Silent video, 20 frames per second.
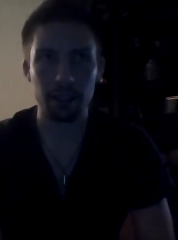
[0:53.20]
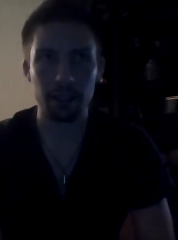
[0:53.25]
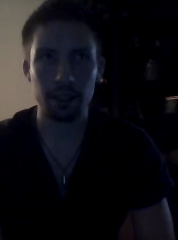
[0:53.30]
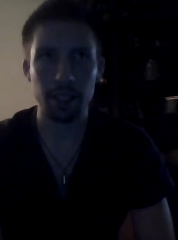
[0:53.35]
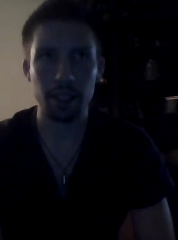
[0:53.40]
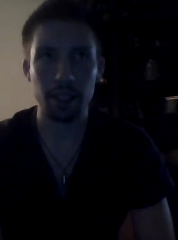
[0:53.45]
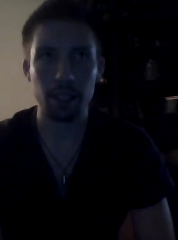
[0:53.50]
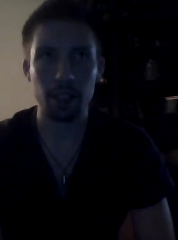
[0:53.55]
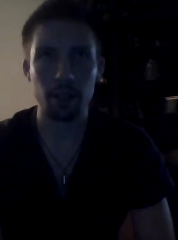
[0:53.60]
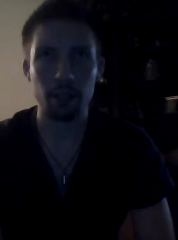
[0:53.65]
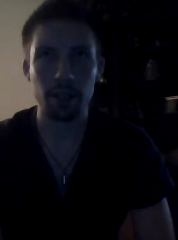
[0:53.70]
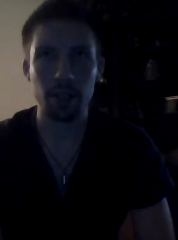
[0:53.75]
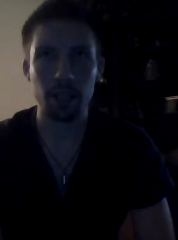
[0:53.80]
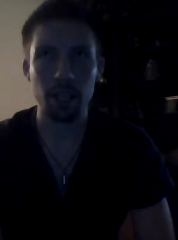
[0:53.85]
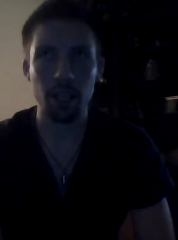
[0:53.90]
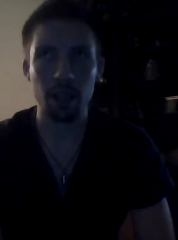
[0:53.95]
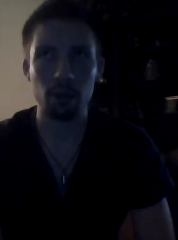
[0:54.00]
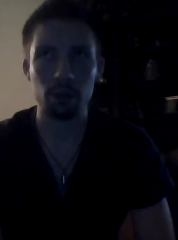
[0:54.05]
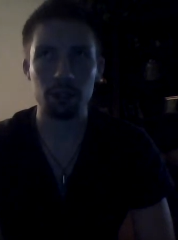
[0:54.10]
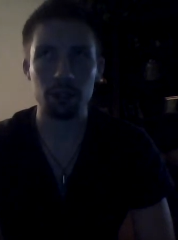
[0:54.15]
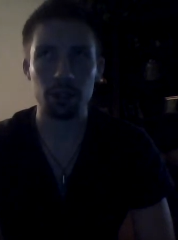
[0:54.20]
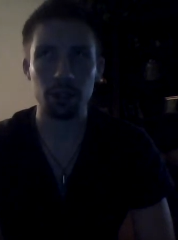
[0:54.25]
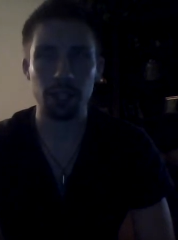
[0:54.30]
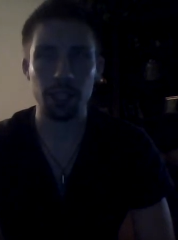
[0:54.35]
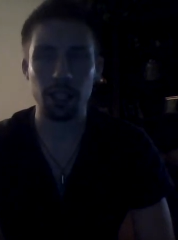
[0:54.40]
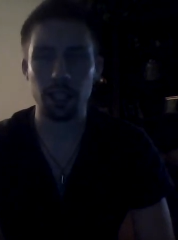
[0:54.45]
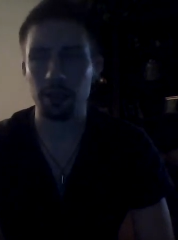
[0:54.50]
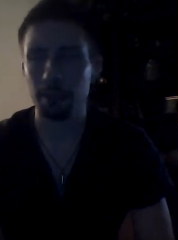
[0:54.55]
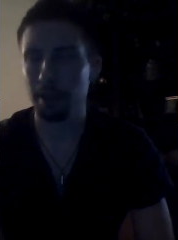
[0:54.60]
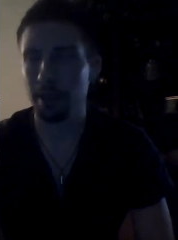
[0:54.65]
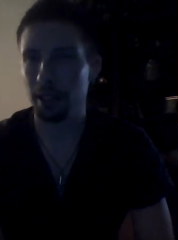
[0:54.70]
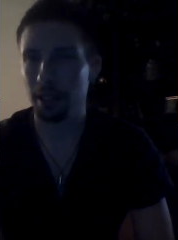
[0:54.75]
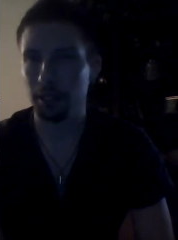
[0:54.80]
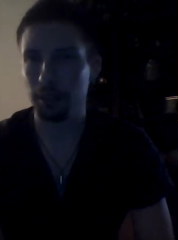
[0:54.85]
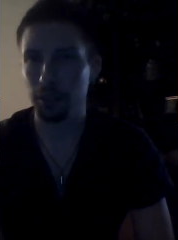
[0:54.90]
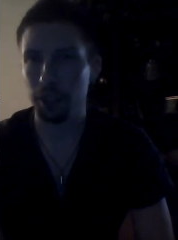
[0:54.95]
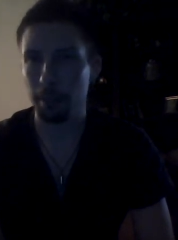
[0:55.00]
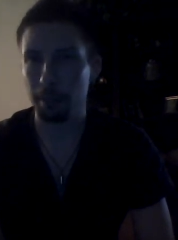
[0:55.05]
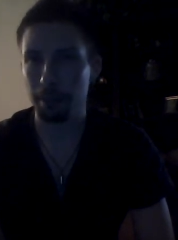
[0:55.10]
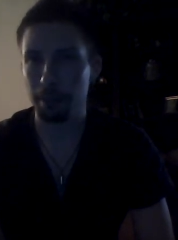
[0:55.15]
It's like, okay, I was looking at a bottle
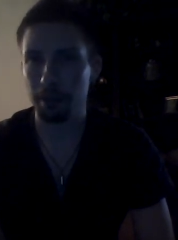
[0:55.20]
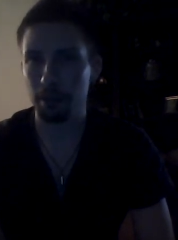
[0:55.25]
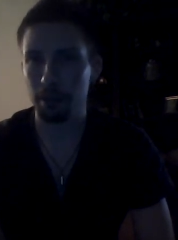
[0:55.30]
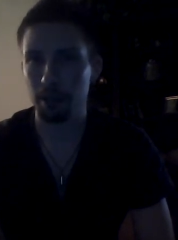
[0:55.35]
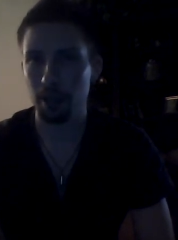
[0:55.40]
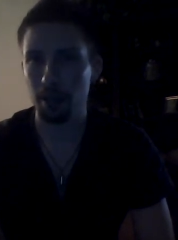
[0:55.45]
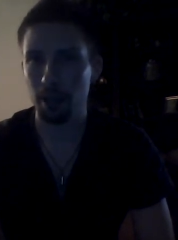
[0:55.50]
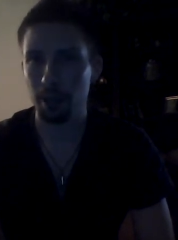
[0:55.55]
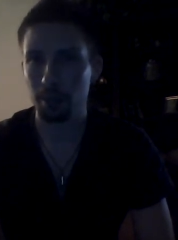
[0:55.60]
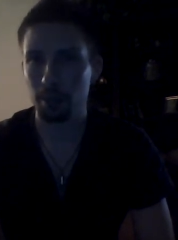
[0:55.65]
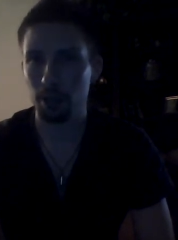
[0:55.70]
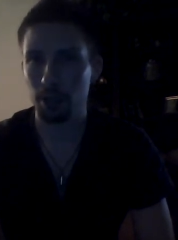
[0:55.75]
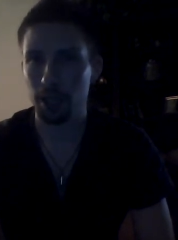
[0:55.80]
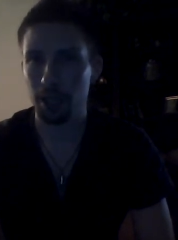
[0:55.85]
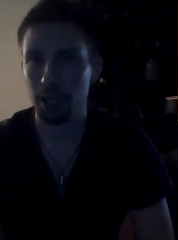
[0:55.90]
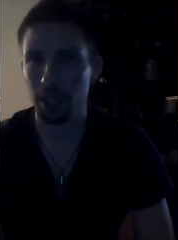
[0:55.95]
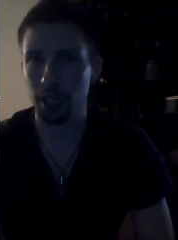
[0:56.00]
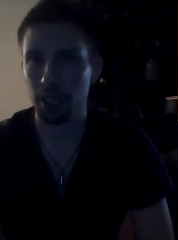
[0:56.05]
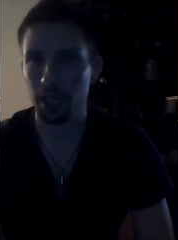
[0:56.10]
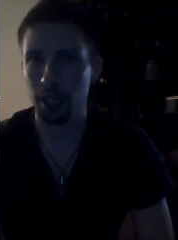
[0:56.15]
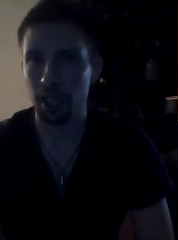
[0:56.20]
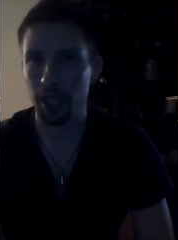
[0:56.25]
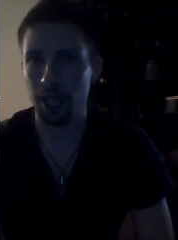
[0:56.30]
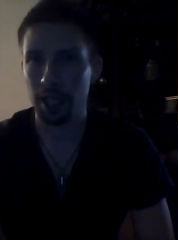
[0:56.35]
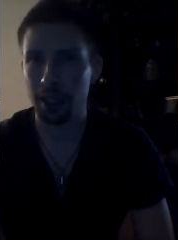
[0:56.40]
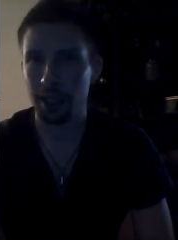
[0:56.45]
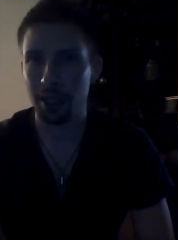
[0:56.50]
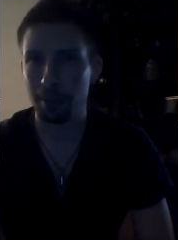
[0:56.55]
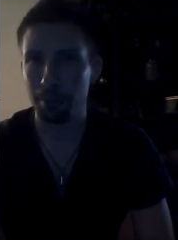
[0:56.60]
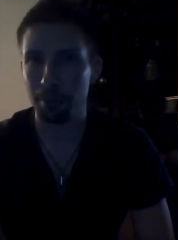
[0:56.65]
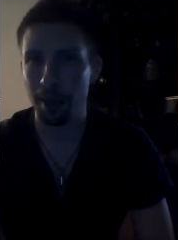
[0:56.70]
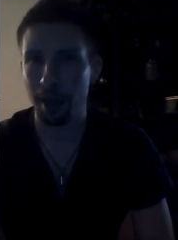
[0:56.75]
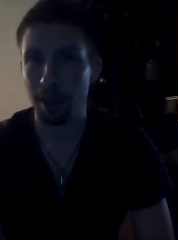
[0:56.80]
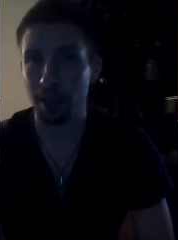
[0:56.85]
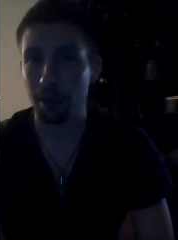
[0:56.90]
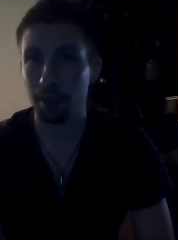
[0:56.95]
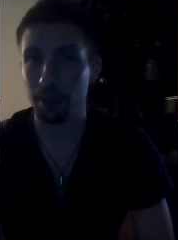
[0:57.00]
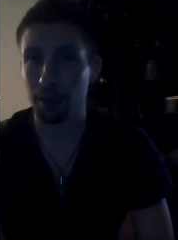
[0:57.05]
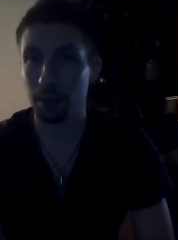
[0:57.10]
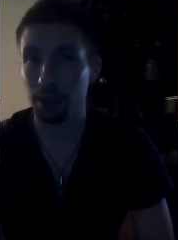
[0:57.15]
of shampoo, now I'm looking at the
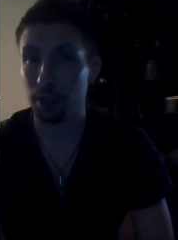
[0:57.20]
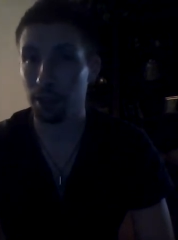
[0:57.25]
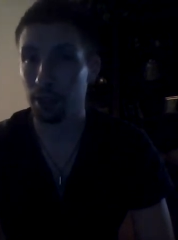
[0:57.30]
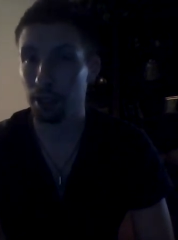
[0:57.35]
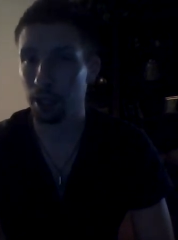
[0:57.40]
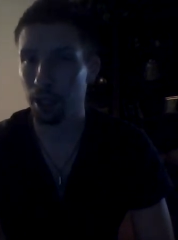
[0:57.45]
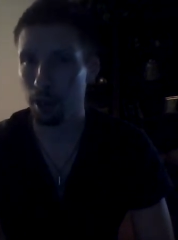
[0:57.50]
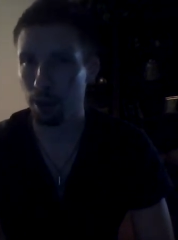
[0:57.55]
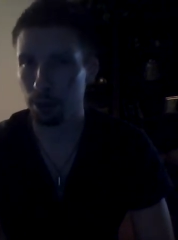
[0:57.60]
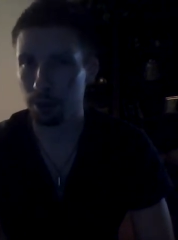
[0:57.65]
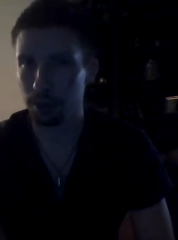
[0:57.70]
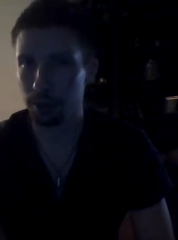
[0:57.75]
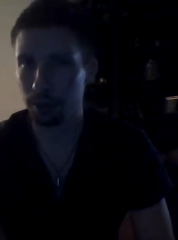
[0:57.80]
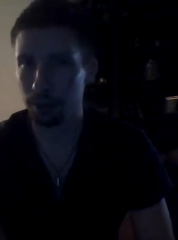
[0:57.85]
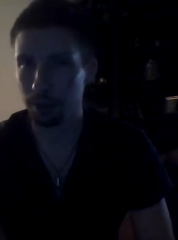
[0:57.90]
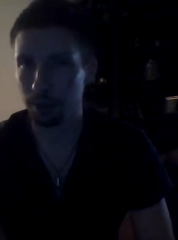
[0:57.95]
back of your coat.